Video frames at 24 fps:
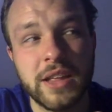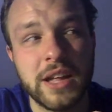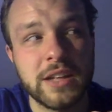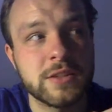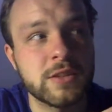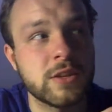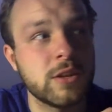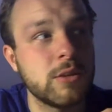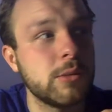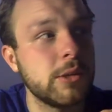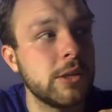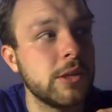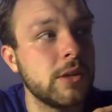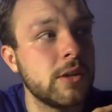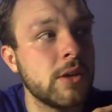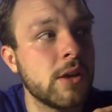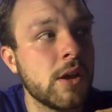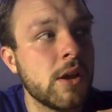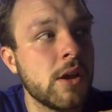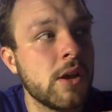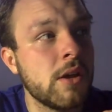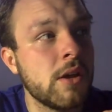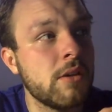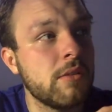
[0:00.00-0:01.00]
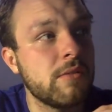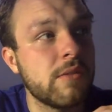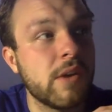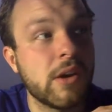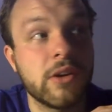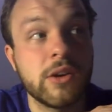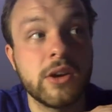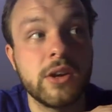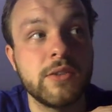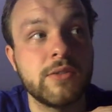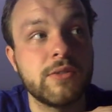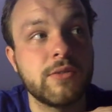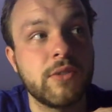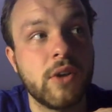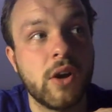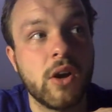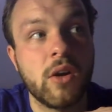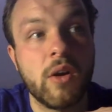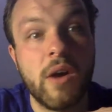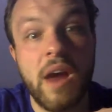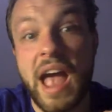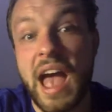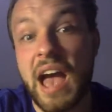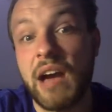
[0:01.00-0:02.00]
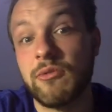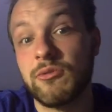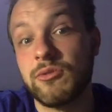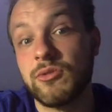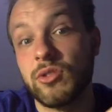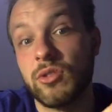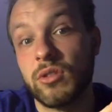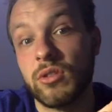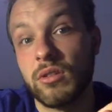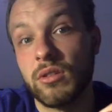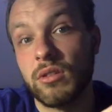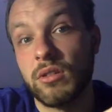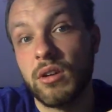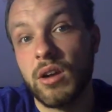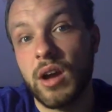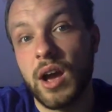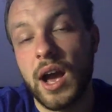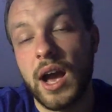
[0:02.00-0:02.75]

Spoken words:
That's going to be very far after